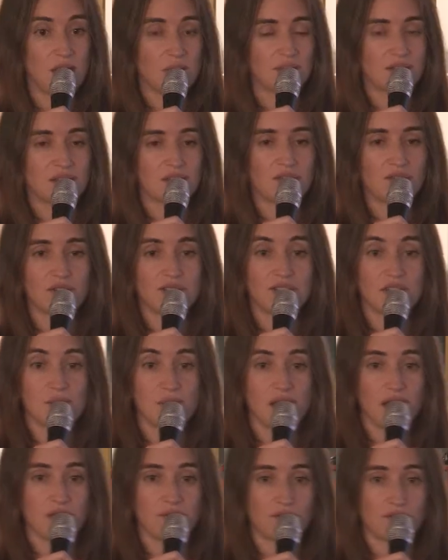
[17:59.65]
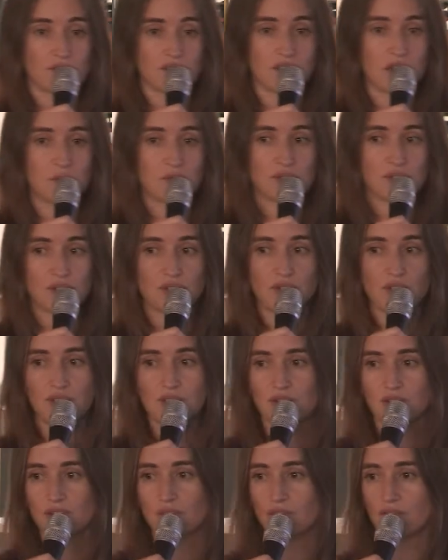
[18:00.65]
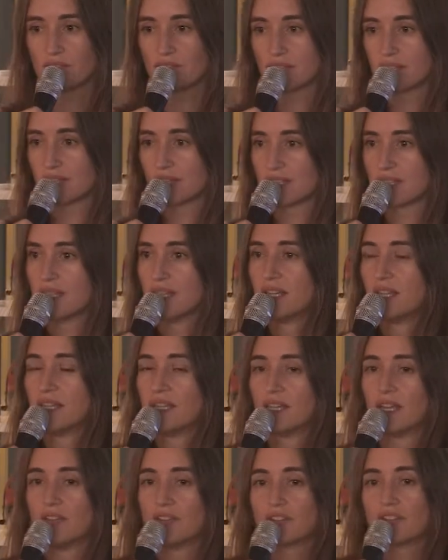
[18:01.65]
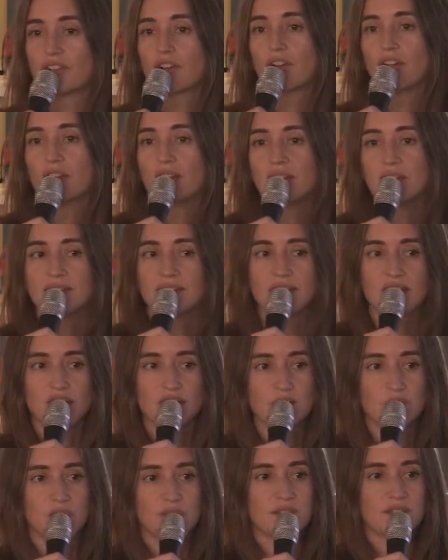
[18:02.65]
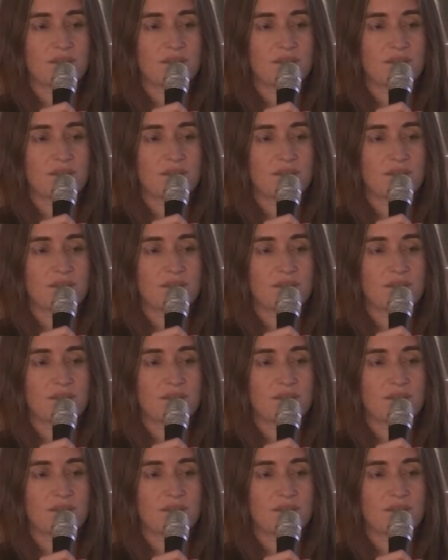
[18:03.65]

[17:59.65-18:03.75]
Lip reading: comes increased demand for cybersecurity services, and there's currently insatiable